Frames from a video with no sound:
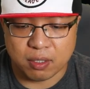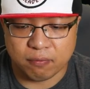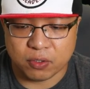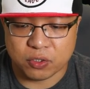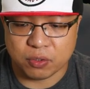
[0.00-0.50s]

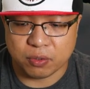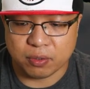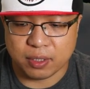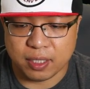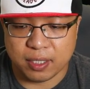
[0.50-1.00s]
virtual
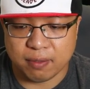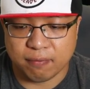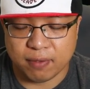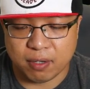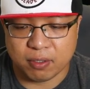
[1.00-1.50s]

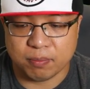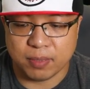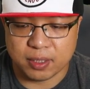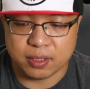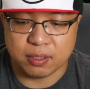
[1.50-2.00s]

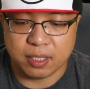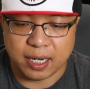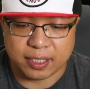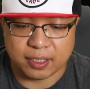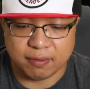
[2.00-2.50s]
environment
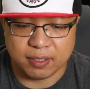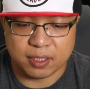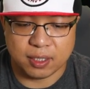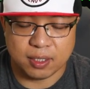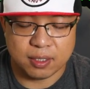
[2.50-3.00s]

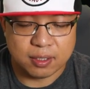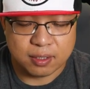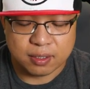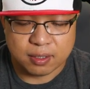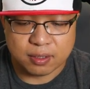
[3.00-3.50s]
activated.
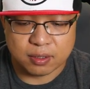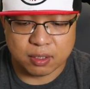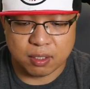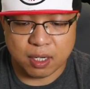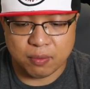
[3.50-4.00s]

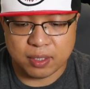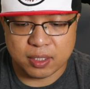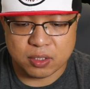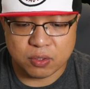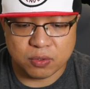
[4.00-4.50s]
So all we
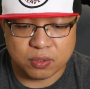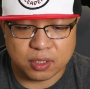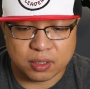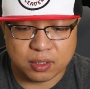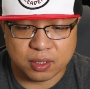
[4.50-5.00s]
need to do is
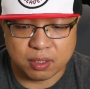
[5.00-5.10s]
just